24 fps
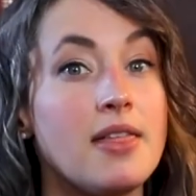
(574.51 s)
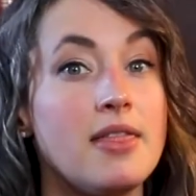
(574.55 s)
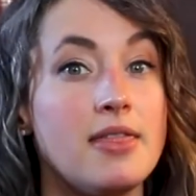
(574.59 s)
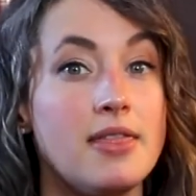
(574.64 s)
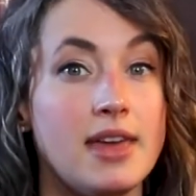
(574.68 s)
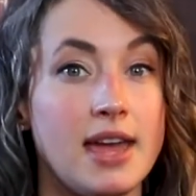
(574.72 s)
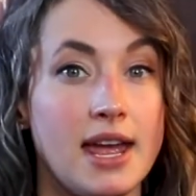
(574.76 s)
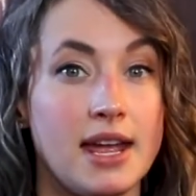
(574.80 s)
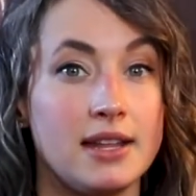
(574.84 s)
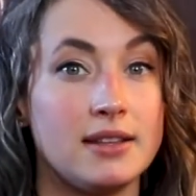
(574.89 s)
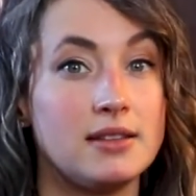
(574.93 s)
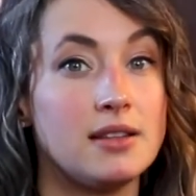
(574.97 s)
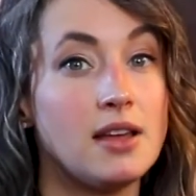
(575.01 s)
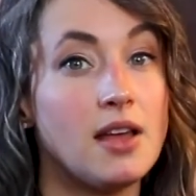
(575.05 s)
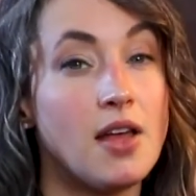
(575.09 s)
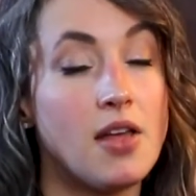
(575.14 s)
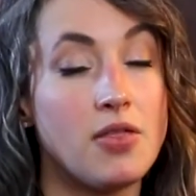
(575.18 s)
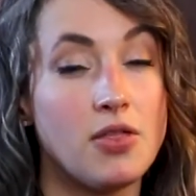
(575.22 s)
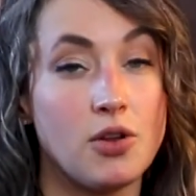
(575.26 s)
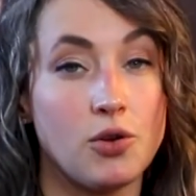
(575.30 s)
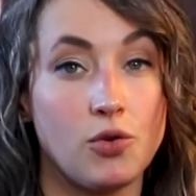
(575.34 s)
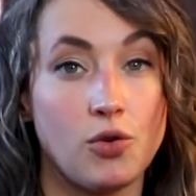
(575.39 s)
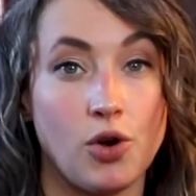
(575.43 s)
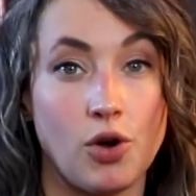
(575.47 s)
Then
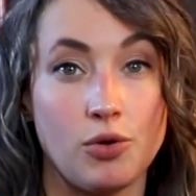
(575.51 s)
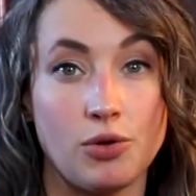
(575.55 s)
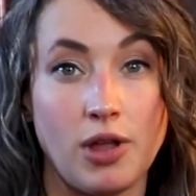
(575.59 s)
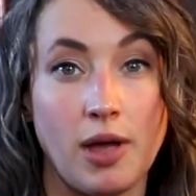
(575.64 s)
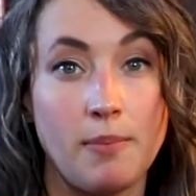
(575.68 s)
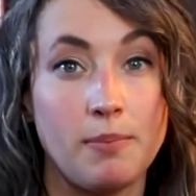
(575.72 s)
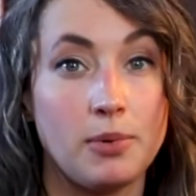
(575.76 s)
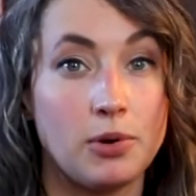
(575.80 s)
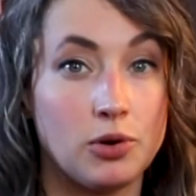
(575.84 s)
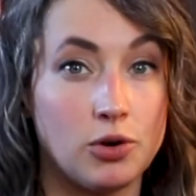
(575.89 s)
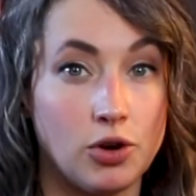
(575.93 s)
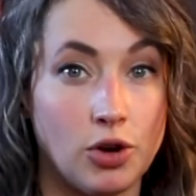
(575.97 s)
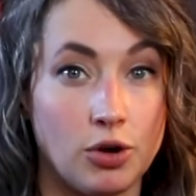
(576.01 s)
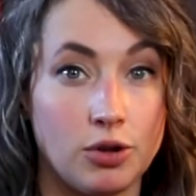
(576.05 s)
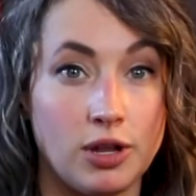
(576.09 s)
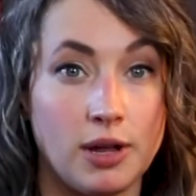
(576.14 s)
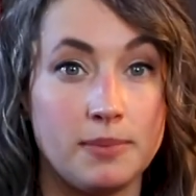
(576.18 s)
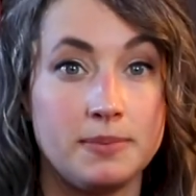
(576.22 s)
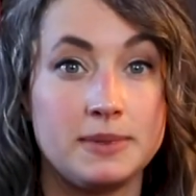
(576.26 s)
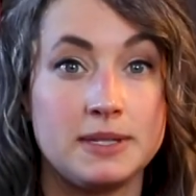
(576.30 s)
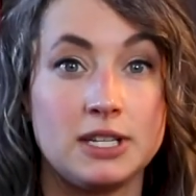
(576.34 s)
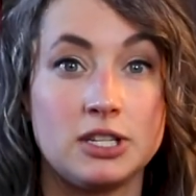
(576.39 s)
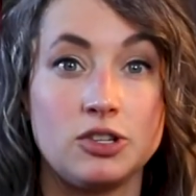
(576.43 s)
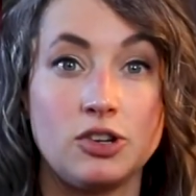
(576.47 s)
the grown-up or
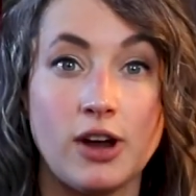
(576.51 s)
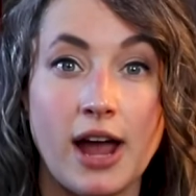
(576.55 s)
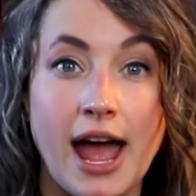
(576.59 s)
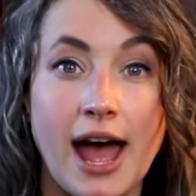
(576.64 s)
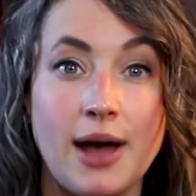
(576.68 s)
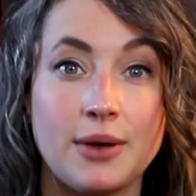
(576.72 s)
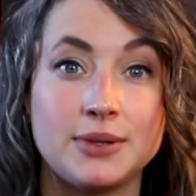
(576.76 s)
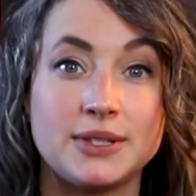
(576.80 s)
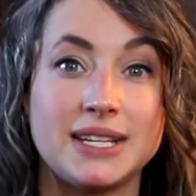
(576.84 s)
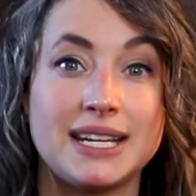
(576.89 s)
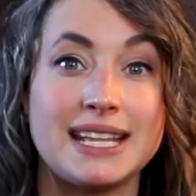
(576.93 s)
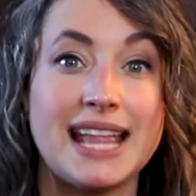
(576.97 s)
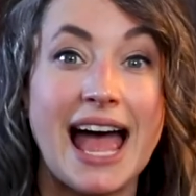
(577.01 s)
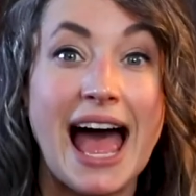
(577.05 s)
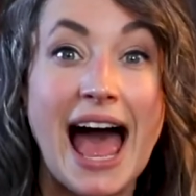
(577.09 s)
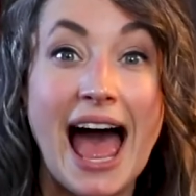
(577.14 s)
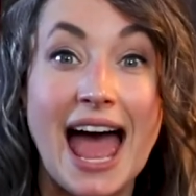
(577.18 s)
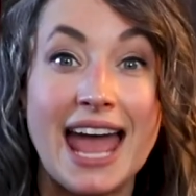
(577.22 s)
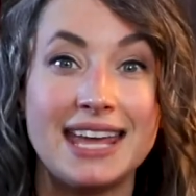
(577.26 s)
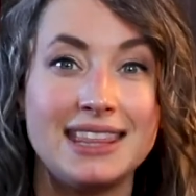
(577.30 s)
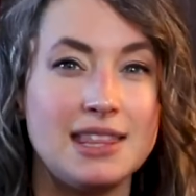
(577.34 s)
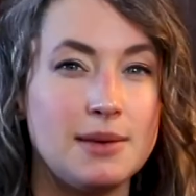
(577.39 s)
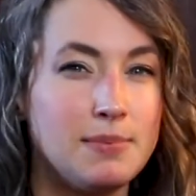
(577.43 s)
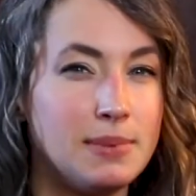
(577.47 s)
grown-ups in your house can
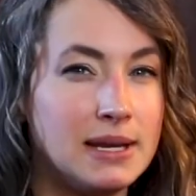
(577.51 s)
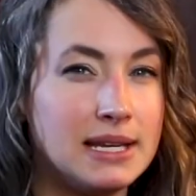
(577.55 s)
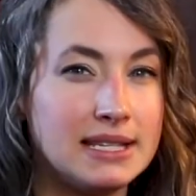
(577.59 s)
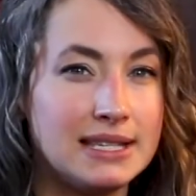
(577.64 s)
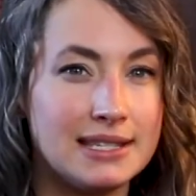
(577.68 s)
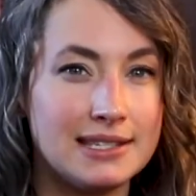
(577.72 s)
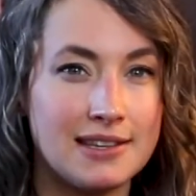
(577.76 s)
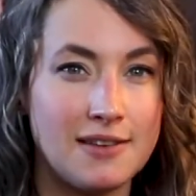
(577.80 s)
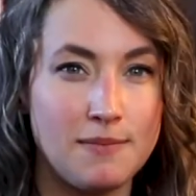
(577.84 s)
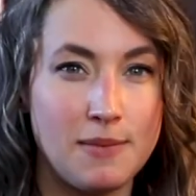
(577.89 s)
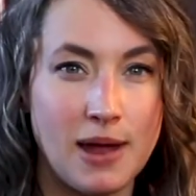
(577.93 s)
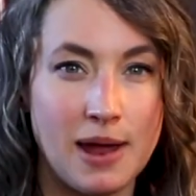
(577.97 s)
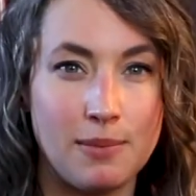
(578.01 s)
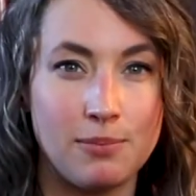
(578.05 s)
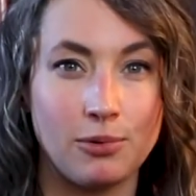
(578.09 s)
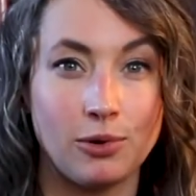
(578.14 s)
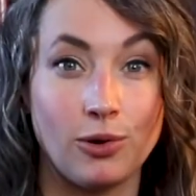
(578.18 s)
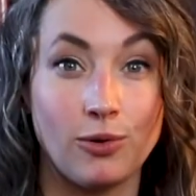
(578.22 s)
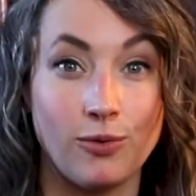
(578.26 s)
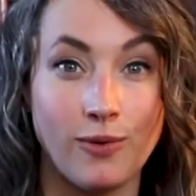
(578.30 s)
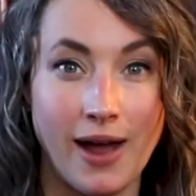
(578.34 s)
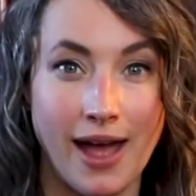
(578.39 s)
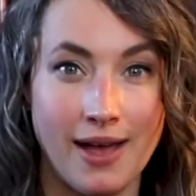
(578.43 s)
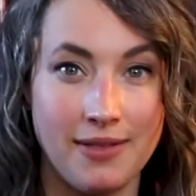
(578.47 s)
hide the pieces of paper
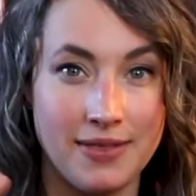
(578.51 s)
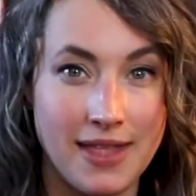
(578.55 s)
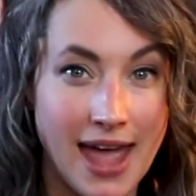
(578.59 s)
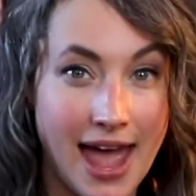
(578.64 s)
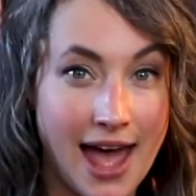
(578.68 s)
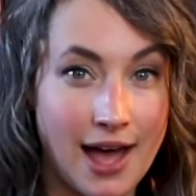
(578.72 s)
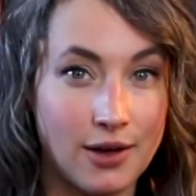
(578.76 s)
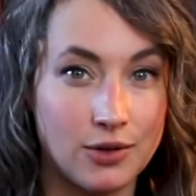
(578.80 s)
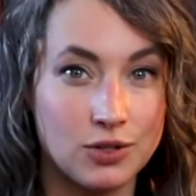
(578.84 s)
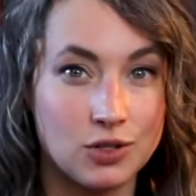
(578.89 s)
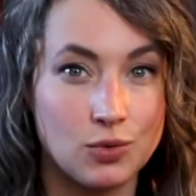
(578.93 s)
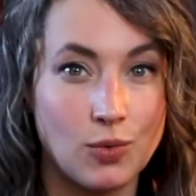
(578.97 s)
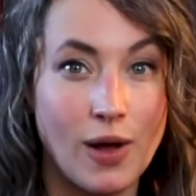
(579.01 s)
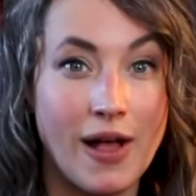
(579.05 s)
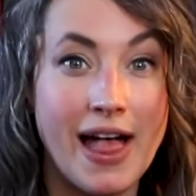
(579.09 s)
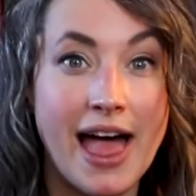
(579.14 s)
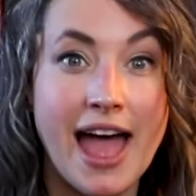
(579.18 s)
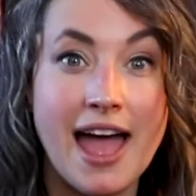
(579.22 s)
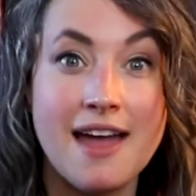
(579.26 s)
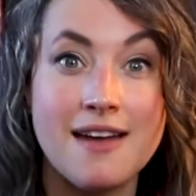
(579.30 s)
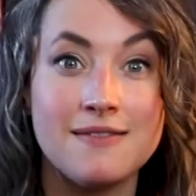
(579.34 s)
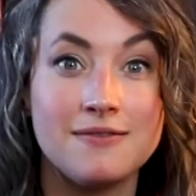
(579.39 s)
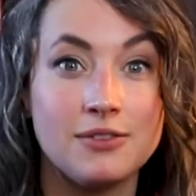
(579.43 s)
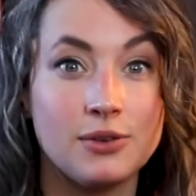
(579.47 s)
around the house while
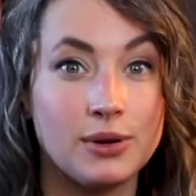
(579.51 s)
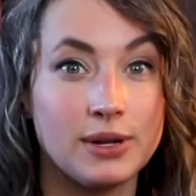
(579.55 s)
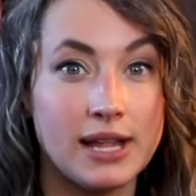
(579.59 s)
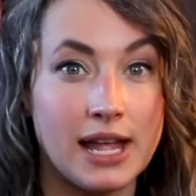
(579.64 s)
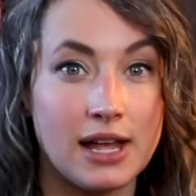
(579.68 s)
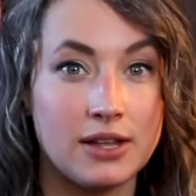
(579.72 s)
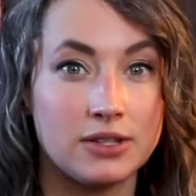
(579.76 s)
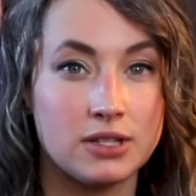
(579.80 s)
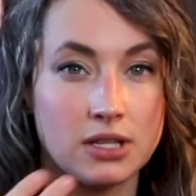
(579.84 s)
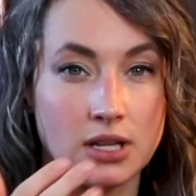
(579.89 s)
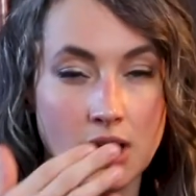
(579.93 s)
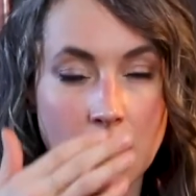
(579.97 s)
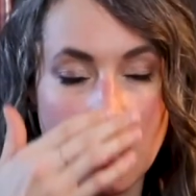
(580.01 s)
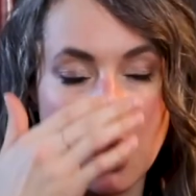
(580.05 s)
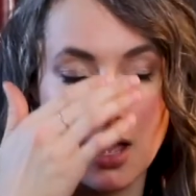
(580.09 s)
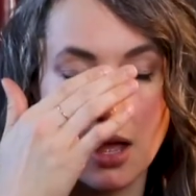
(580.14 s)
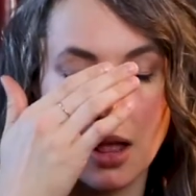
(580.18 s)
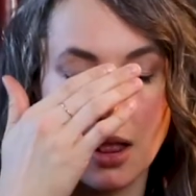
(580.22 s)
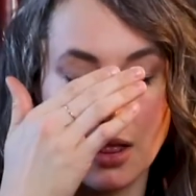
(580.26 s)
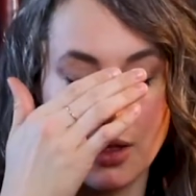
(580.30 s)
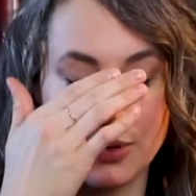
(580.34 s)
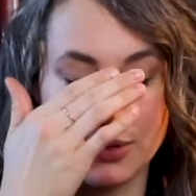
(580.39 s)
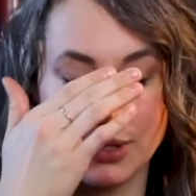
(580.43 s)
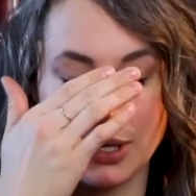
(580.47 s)
everyone else
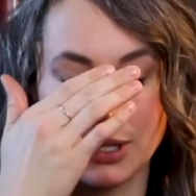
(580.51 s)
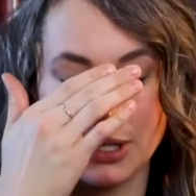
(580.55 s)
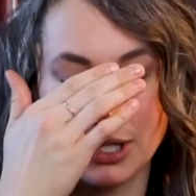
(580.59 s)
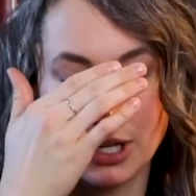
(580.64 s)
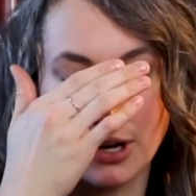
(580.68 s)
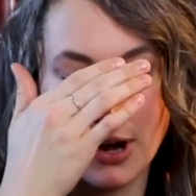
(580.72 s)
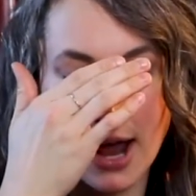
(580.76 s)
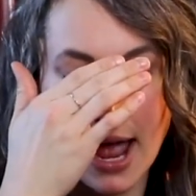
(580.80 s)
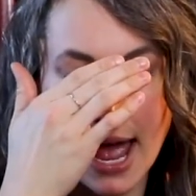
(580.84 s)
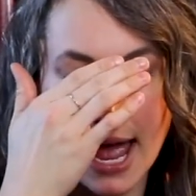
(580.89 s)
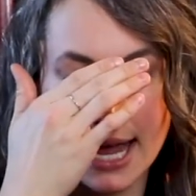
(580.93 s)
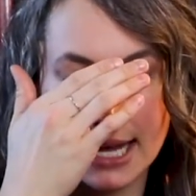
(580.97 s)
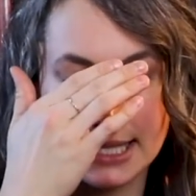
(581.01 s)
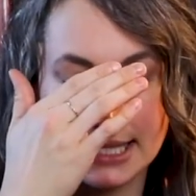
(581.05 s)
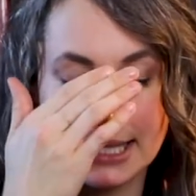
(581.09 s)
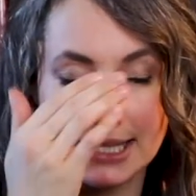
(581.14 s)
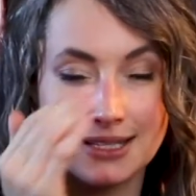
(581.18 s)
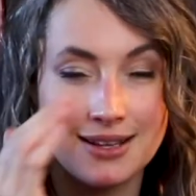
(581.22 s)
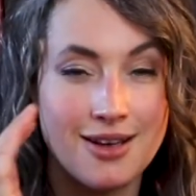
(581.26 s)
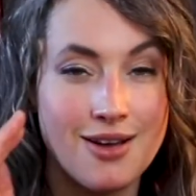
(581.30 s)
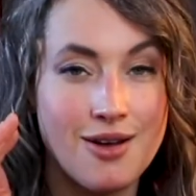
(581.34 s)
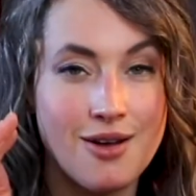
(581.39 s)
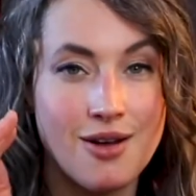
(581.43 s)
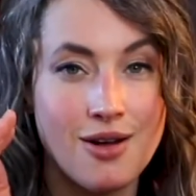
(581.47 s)
closes their
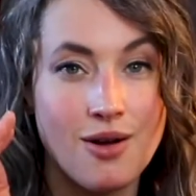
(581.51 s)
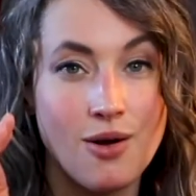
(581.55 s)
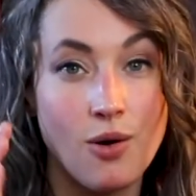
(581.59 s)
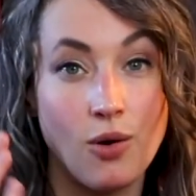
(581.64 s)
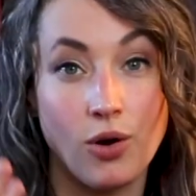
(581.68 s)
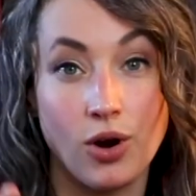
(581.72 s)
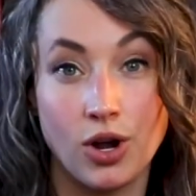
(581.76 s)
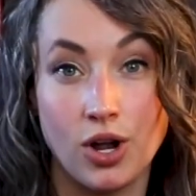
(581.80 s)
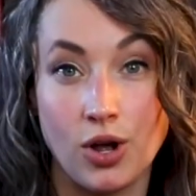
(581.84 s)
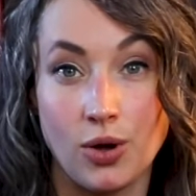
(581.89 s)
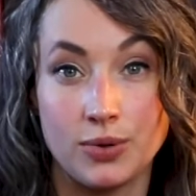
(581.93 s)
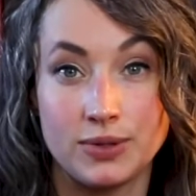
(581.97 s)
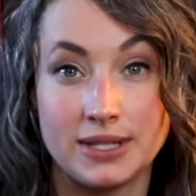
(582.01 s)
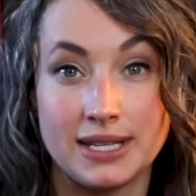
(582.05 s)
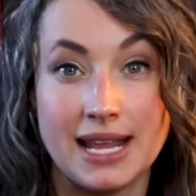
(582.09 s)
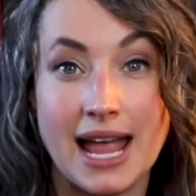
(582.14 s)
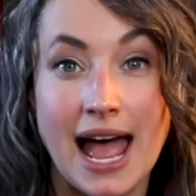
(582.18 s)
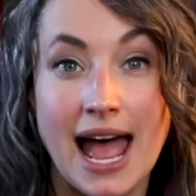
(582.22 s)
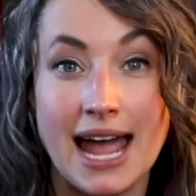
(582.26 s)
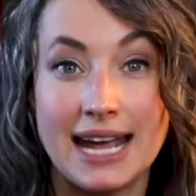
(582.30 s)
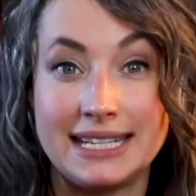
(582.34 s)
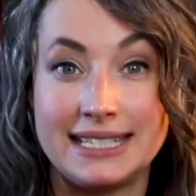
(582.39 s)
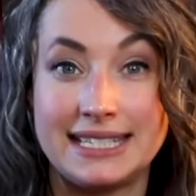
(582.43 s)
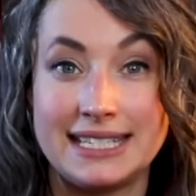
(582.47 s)
eyes or goes and
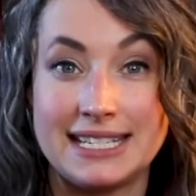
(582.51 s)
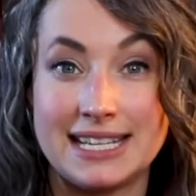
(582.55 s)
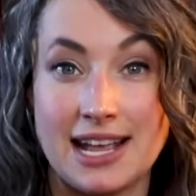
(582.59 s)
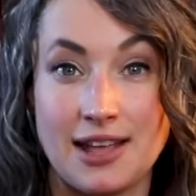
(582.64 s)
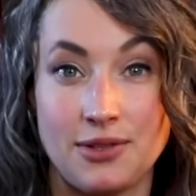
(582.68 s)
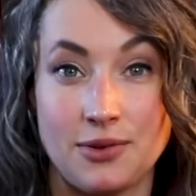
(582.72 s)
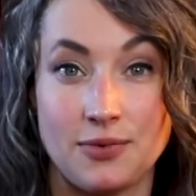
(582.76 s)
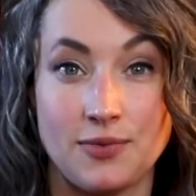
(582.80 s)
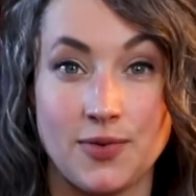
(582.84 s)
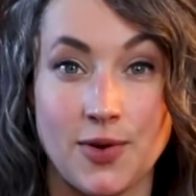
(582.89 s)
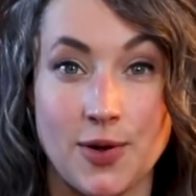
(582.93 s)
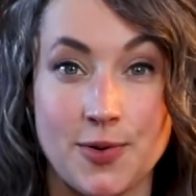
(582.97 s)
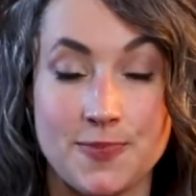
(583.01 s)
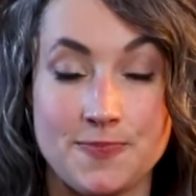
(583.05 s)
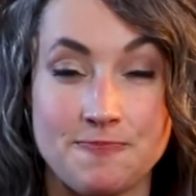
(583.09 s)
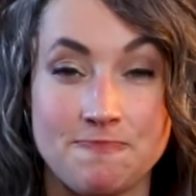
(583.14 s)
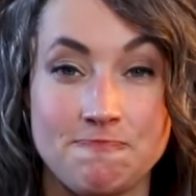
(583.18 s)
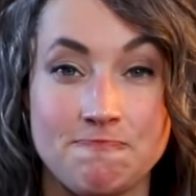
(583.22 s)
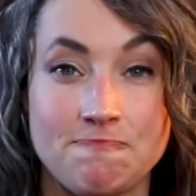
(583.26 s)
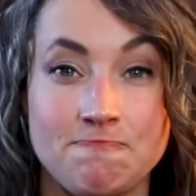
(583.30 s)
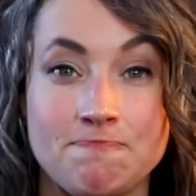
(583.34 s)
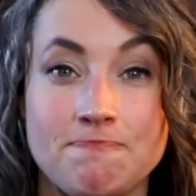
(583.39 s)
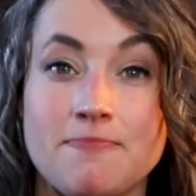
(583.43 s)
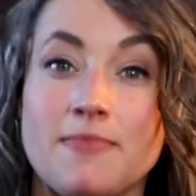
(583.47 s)
hides in another room.